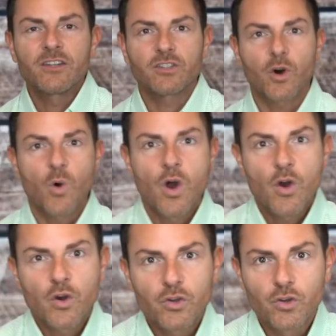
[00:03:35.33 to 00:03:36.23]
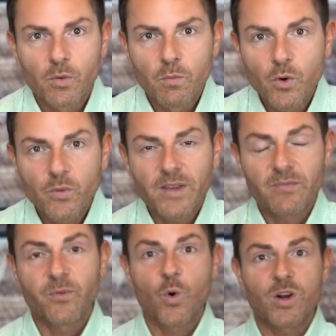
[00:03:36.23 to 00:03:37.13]
So you're
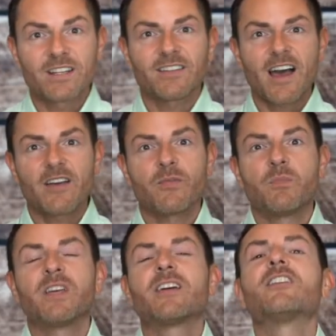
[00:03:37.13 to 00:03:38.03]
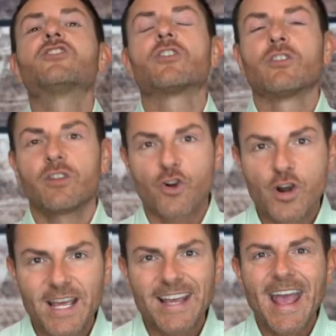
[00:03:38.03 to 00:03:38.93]
moving forward in life because you're
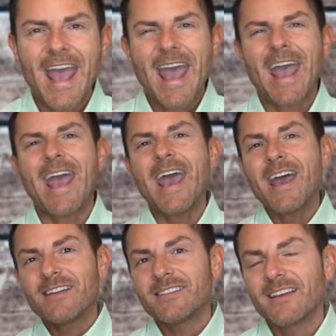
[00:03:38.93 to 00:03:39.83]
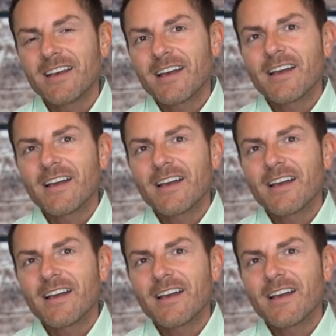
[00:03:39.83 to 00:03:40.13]
learning and